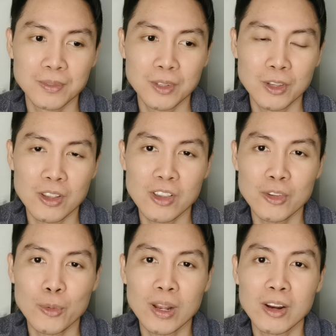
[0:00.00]
you're
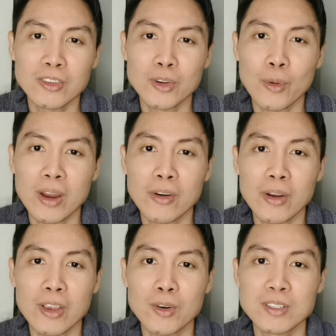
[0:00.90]
just really
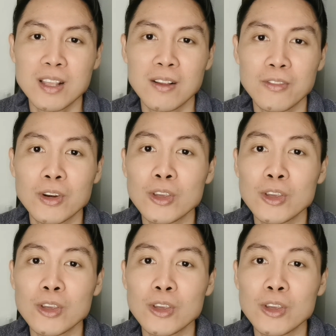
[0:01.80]
surrendering yourself to the